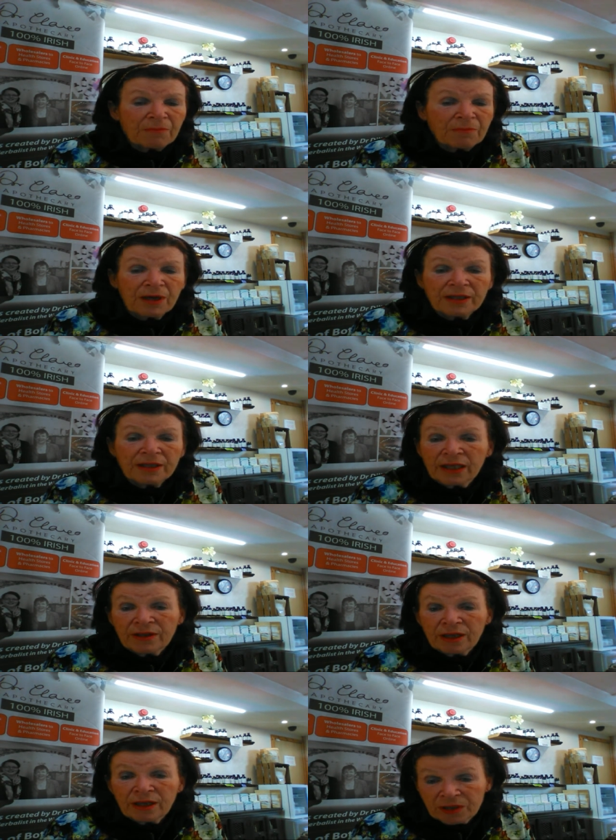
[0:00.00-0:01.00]
that they
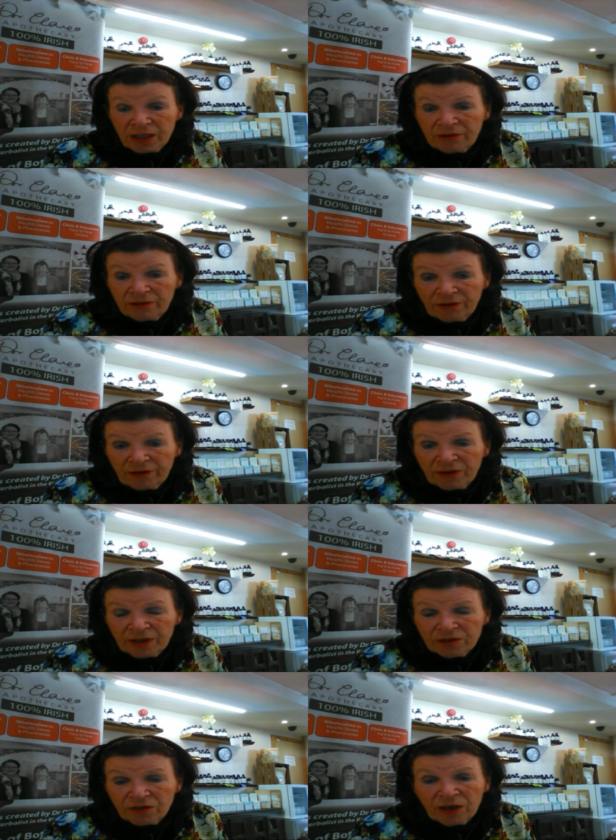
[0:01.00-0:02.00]
particularly filter
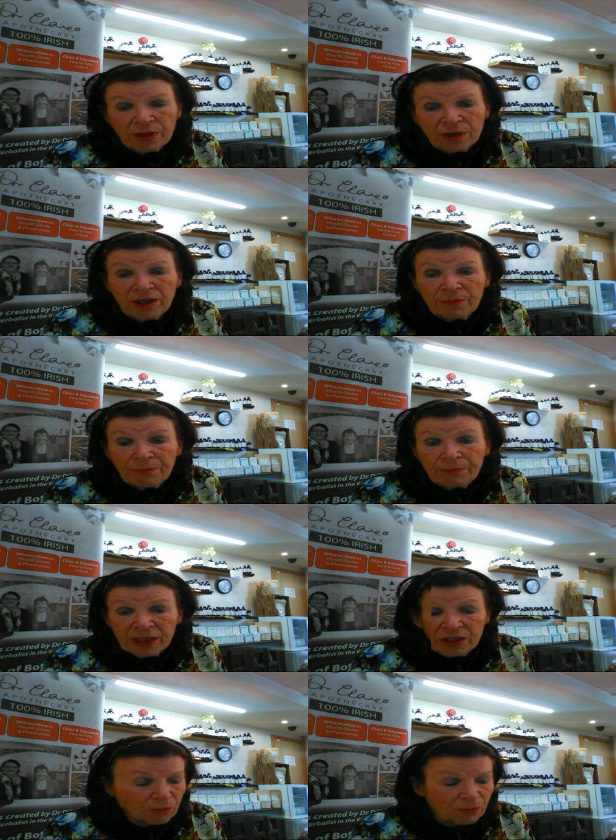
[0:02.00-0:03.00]
and whether that matches your
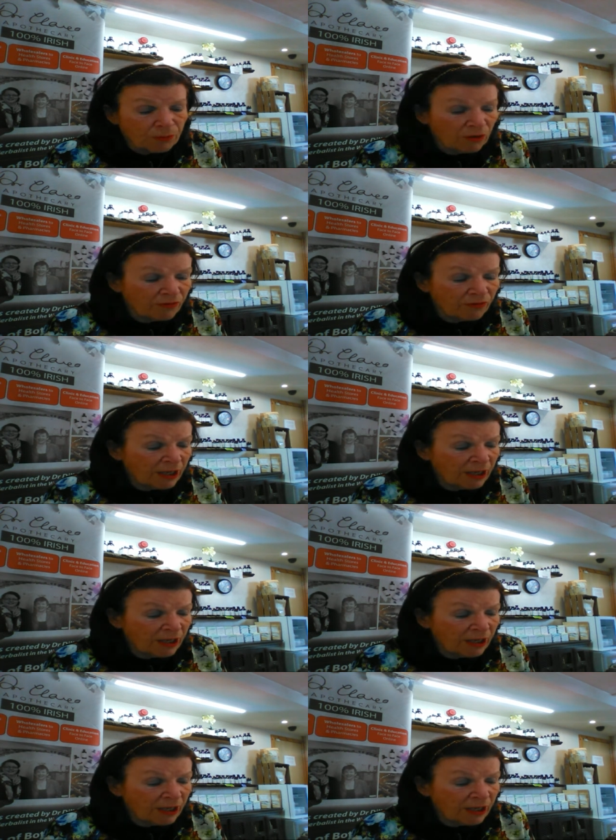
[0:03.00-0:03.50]
profile.